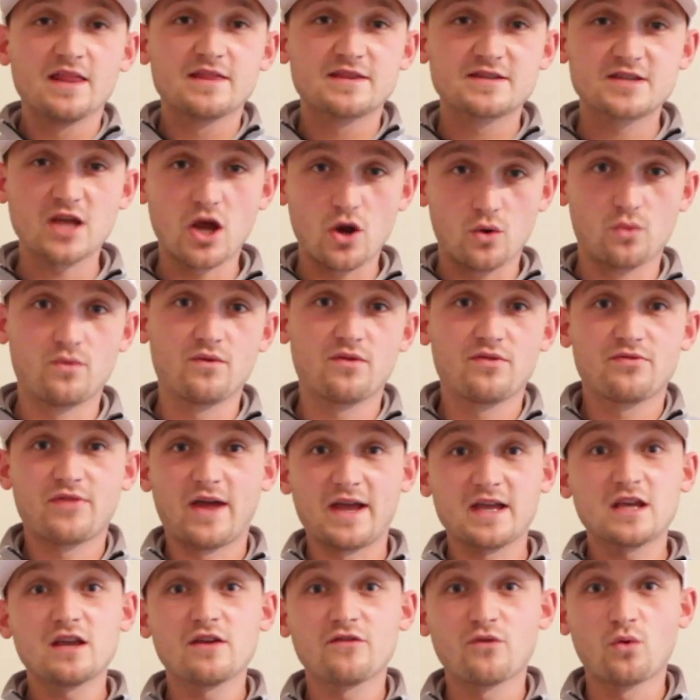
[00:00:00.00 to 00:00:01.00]
So
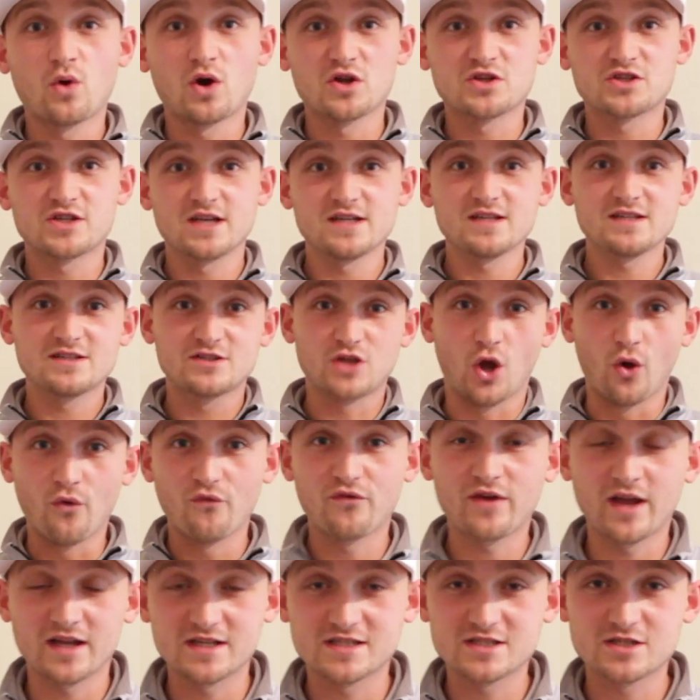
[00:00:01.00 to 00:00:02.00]
thank you for watching. Don't
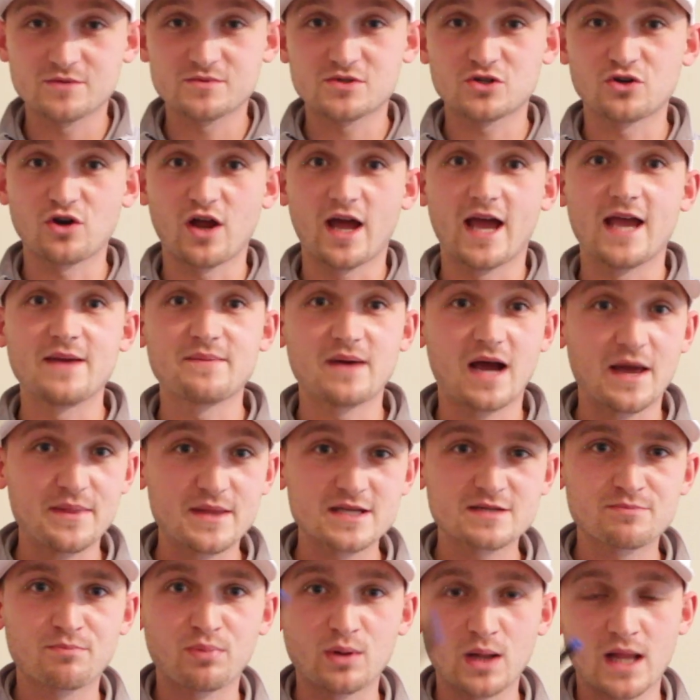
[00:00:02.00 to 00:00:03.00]
forget to subscribe, and
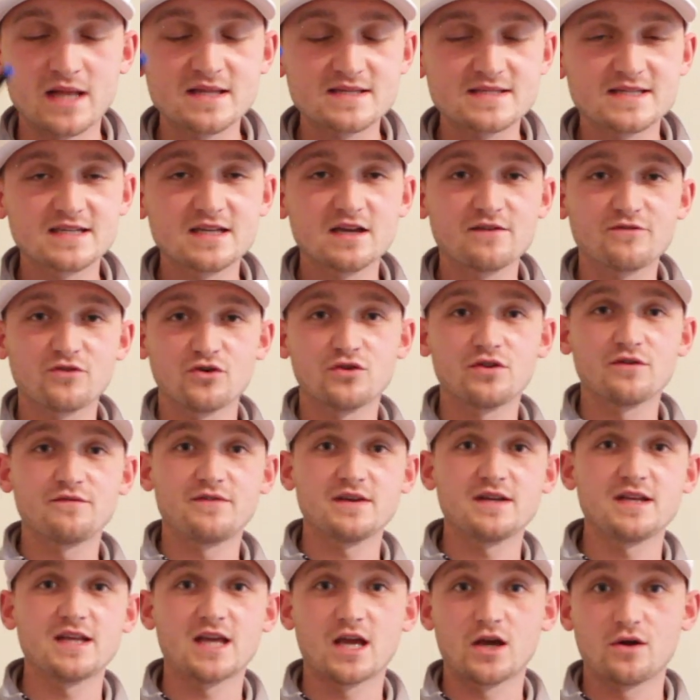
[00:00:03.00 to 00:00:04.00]
there's plenty of other
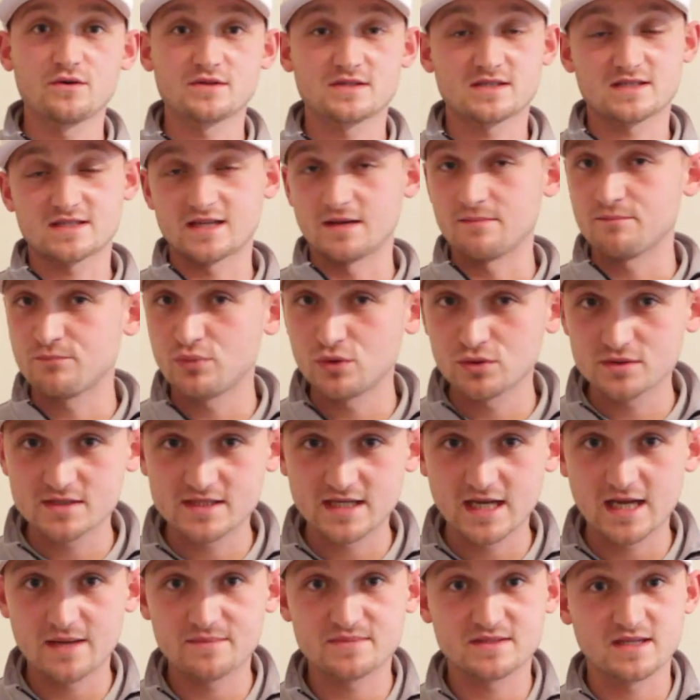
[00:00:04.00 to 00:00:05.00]
videos, simple
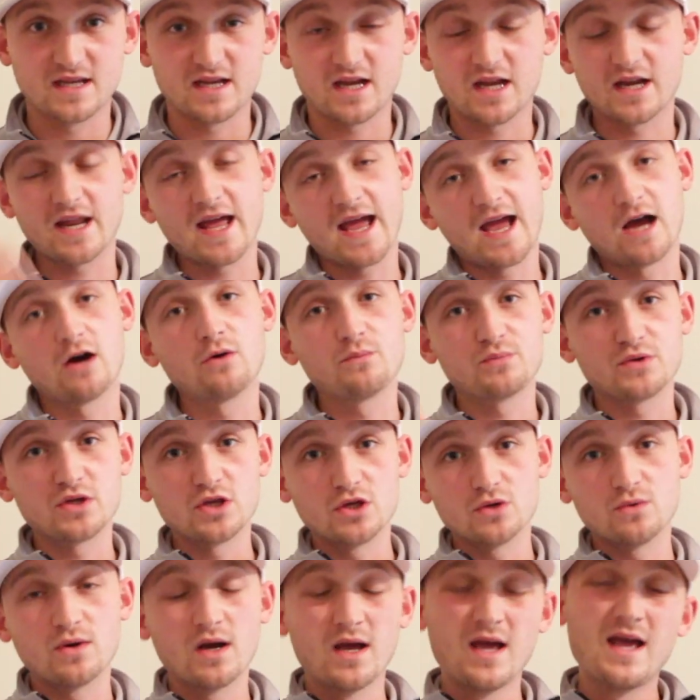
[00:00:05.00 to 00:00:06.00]
tips that are going to help
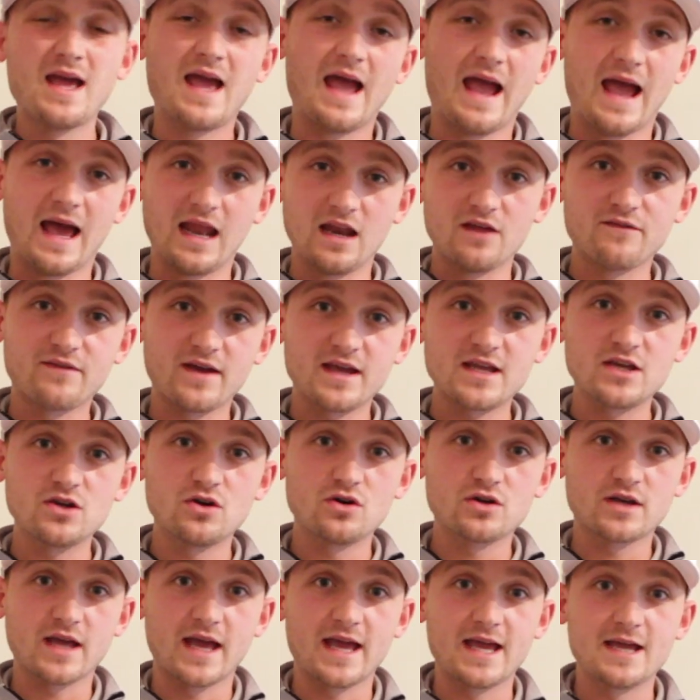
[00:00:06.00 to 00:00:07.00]
you elevate
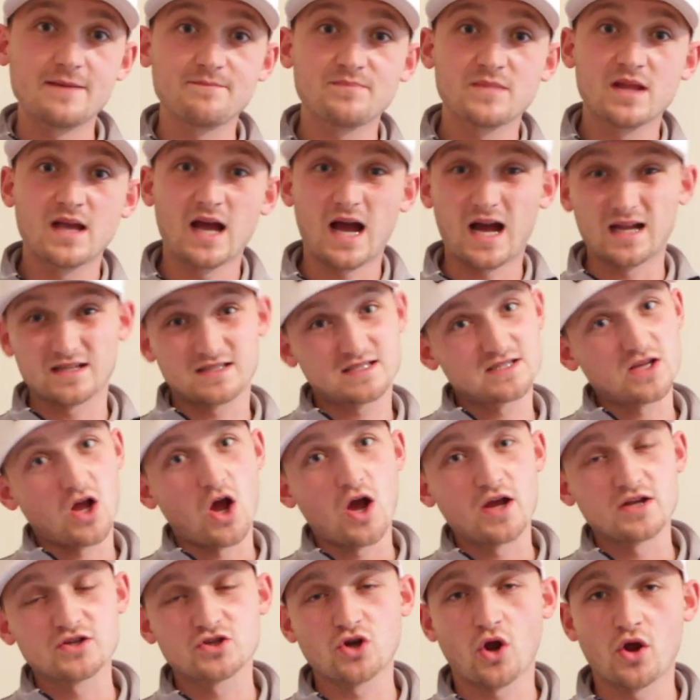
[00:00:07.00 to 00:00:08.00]
your game and
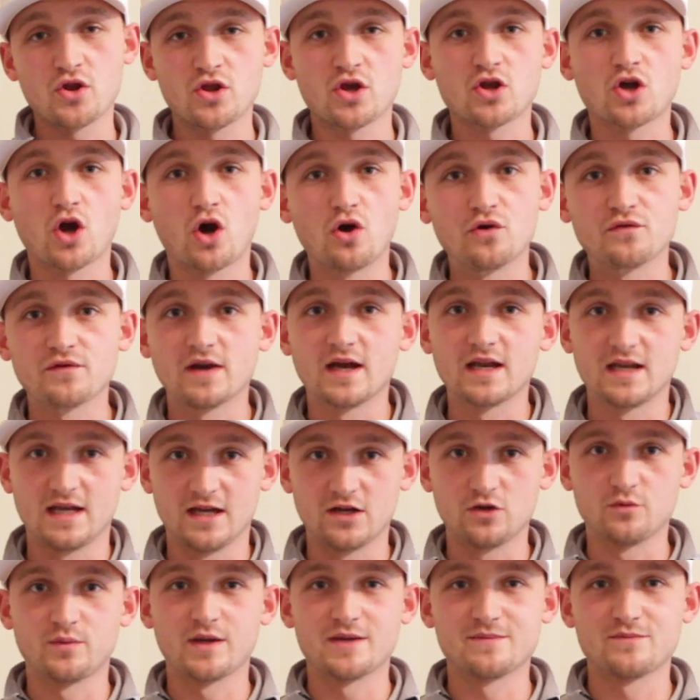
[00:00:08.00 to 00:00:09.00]
start enjoying your golf a
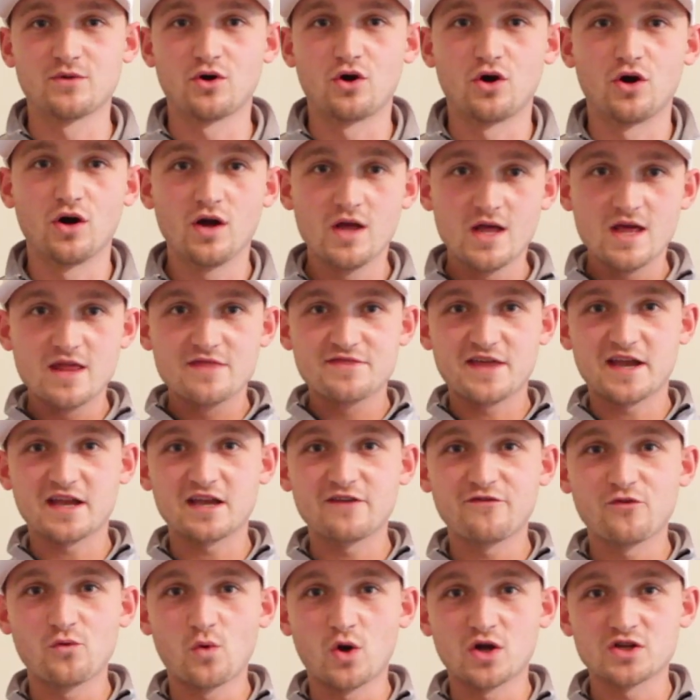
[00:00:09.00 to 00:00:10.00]
little bit more. Thank
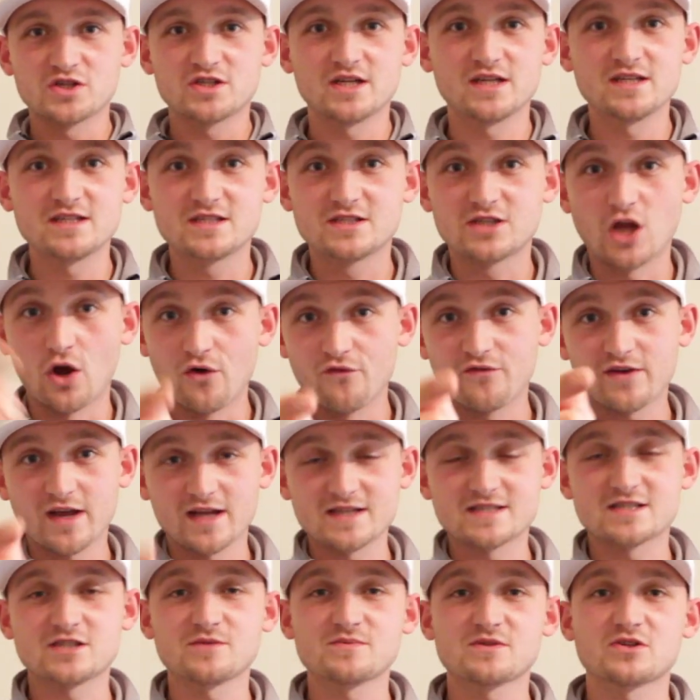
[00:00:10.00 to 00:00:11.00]
you for watching. Don't
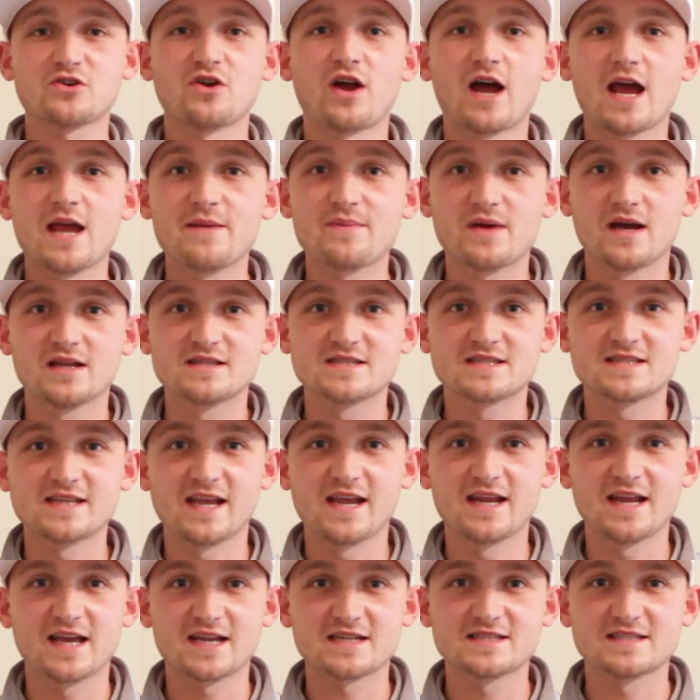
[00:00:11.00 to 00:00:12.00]
forget to subscribe, and see
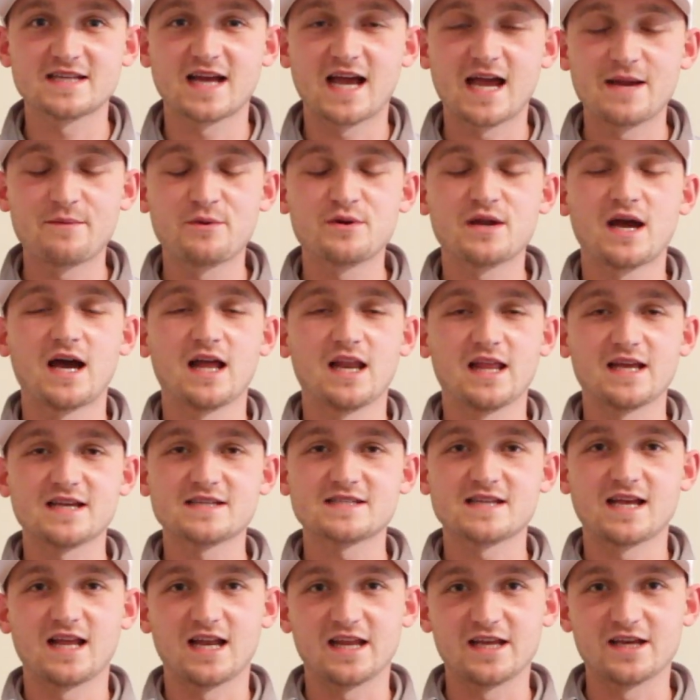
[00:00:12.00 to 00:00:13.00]
you next time on
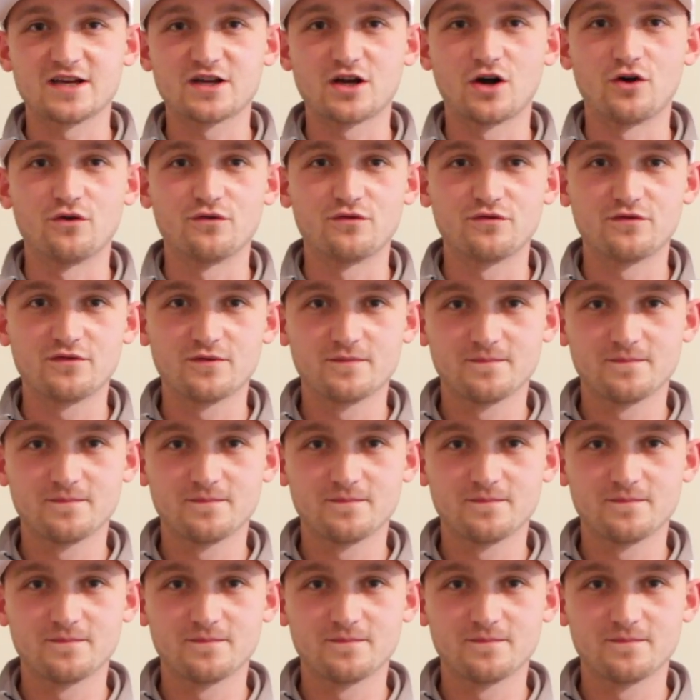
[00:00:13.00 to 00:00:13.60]
Alex Elliott Golf.